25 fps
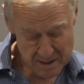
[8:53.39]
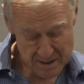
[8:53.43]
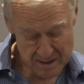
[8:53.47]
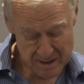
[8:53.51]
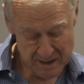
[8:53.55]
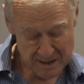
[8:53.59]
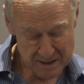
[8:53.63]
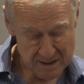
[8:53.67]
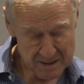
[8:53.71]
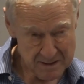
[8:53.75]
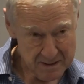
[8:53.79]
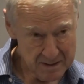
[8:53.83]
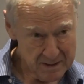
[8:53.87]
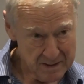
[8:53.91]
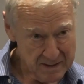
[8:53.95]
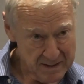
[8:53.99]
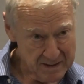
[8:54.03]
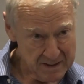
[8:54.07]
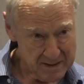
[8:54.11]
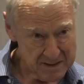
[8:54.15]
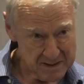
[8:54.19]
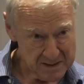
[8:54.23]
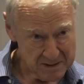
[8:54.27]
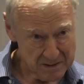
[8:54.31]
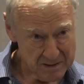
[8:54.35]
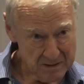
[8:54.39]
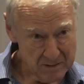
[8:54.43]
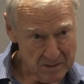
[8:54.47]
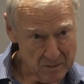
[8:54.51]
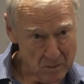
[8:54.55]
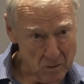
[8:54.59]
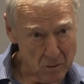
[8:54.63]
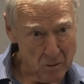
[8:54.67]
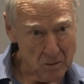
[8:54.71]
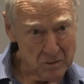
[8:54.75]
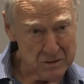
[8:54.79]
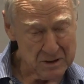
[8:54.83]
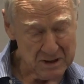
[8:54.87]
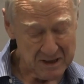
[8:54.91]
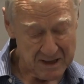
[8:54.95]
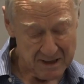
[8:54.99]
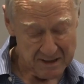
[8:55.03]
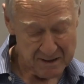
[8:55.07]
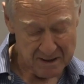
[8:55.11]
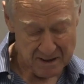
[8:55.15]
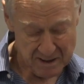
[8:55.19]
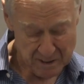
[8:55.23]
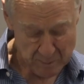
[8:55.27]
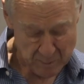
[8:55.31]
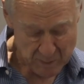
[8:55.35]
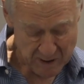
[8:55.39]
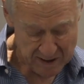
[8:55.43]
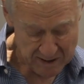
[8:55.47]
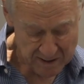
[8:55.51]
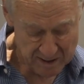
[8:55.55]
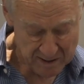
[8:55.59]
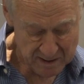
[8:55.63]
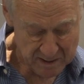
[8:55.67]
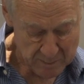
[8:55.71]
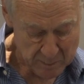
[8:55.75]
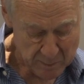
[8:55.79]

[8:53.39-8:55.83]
that it is altogether dependent